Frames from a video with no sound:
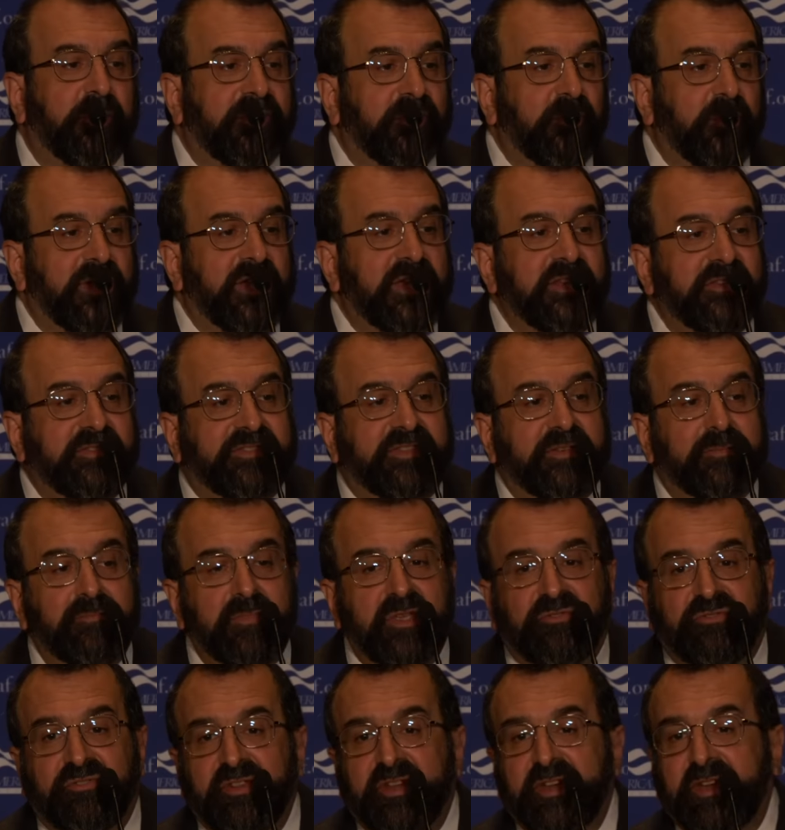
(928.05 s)
with willing
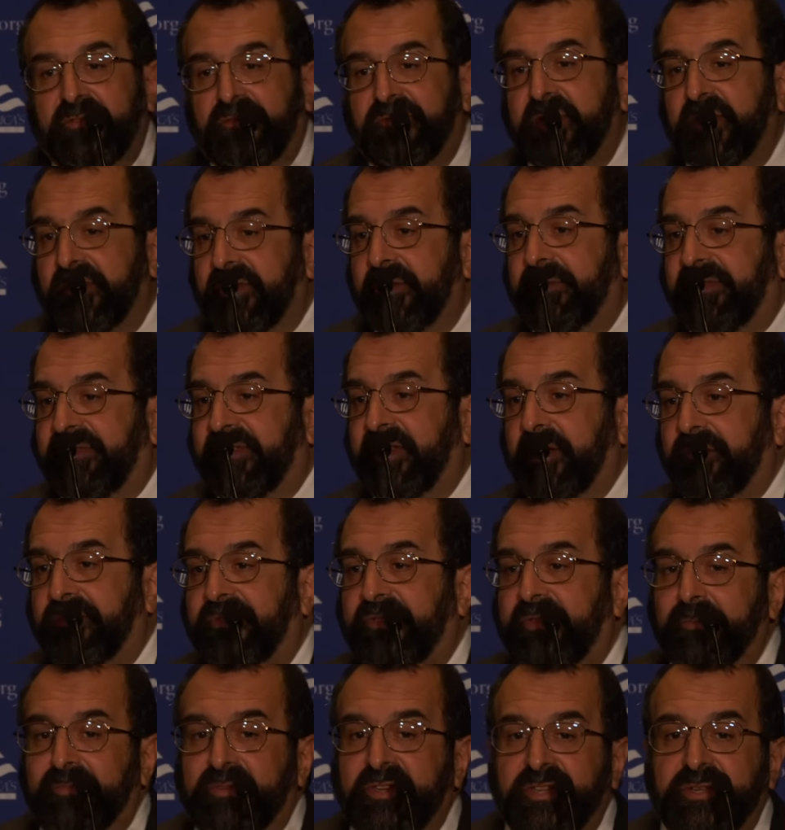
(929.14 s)
submission and feel themselves
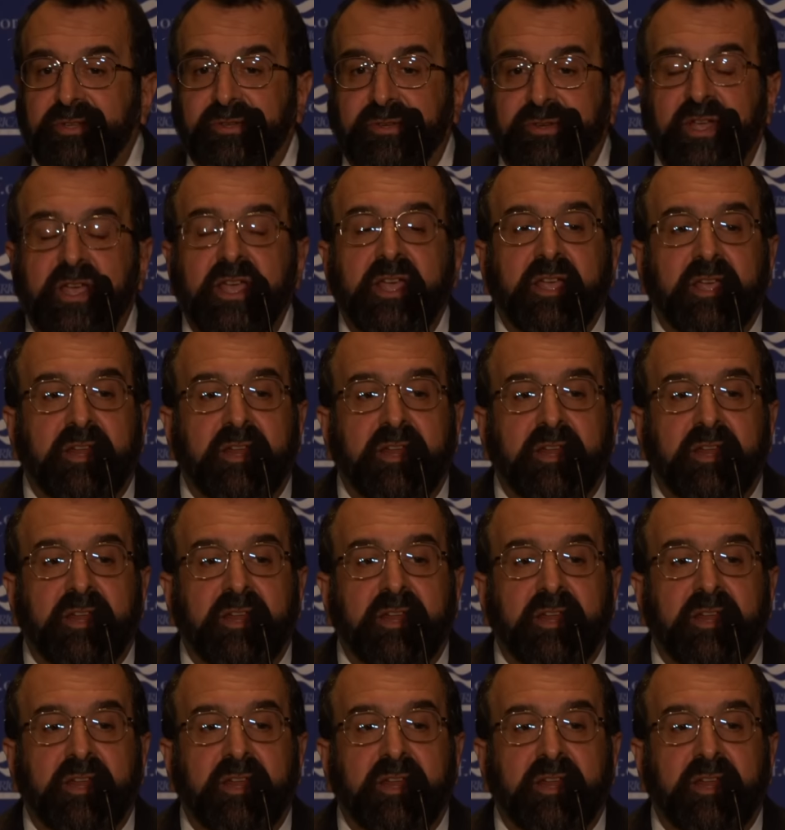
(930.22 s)
subdued.